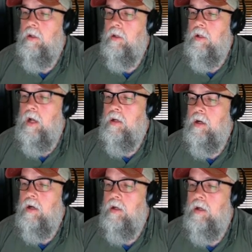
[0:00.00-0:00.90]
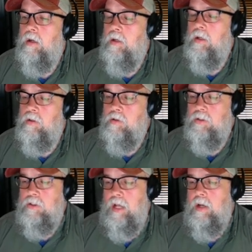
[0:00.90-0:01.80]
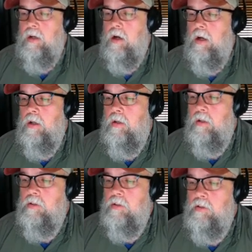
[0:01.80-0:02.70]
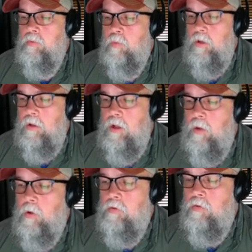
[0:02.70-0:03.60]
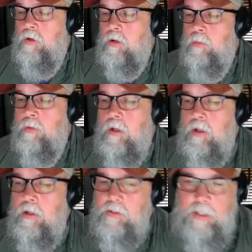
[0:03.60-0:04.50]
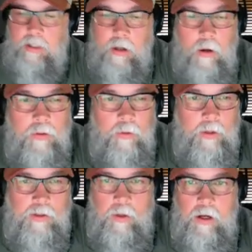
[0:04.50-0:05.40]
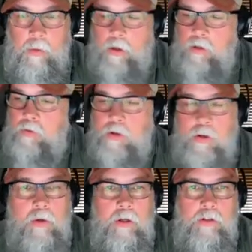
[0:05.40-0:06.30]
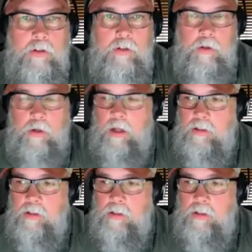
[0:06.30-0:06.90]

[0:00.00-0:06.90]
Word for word: Nikon, uh, he uses Nikon. He says that works for him. See, Noel, the reason why it works for you is you're a lot